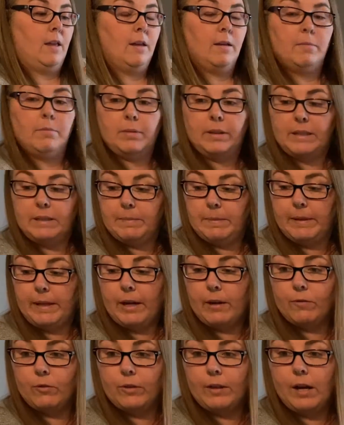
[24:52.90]
Please be
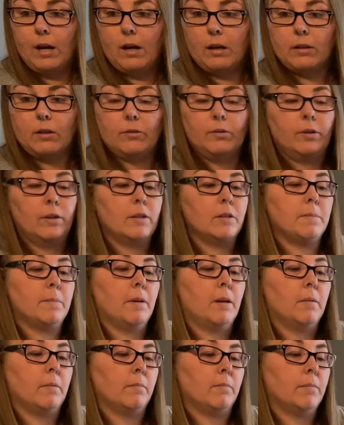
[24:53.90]
careful, that hot glue gun's
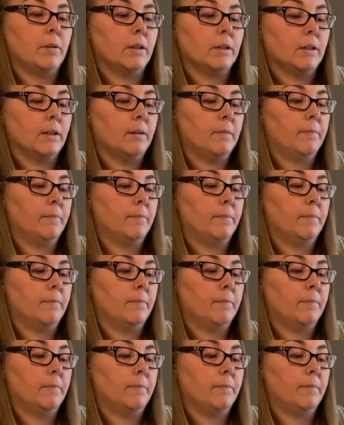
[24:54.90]
plugged up.